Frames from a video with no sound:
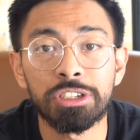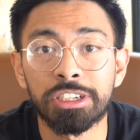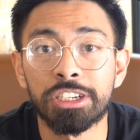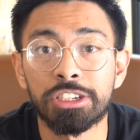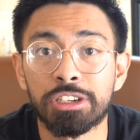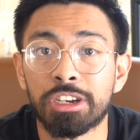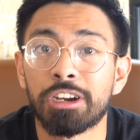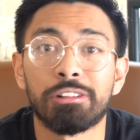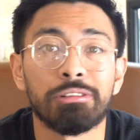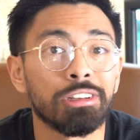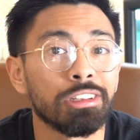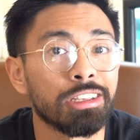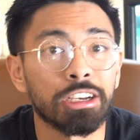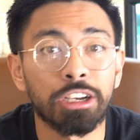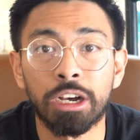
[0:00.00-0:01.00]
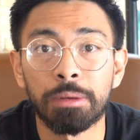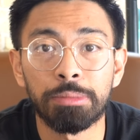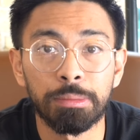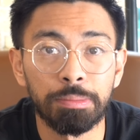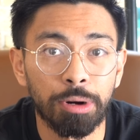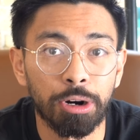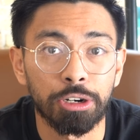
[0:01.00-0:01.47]
is really a
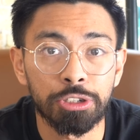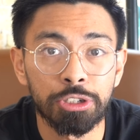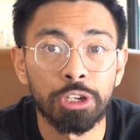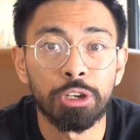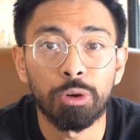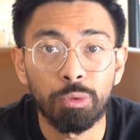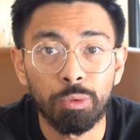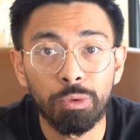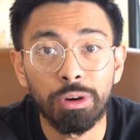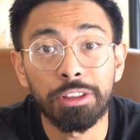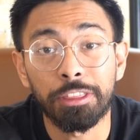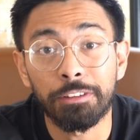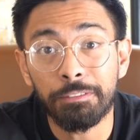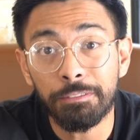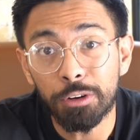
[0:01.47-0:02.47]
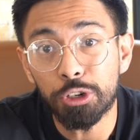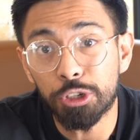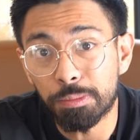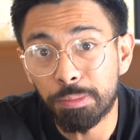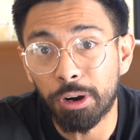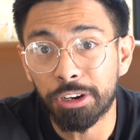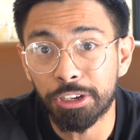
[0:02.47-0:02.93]
couple parts. The
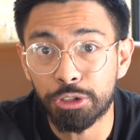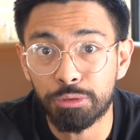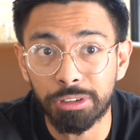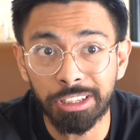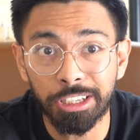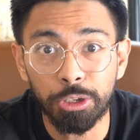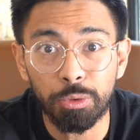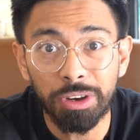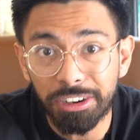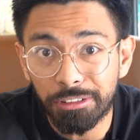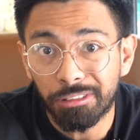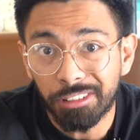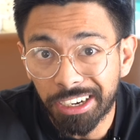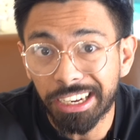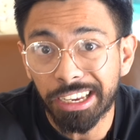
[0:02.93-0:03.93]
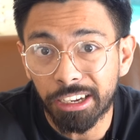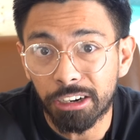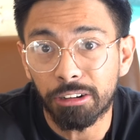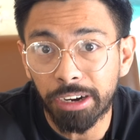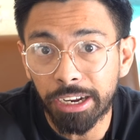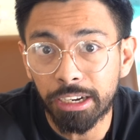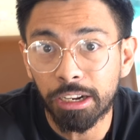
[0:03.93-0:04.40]
first part is really you want to
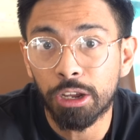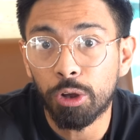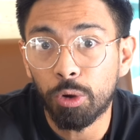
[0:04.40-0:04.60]
reiterate